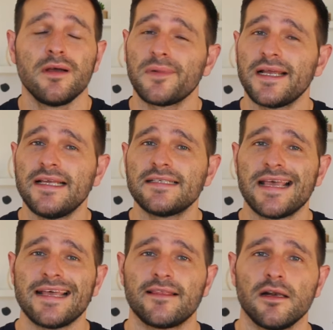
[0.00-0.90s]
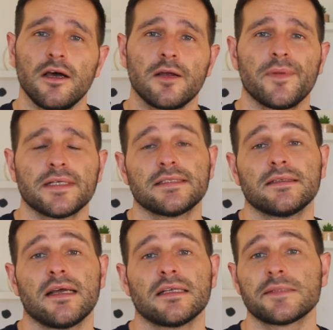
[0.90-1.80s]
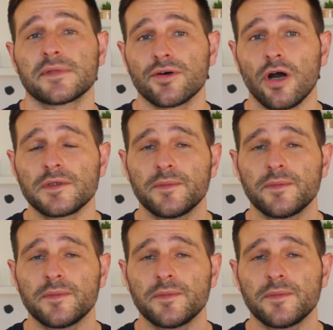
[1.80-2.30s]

please hit the like button and subscribe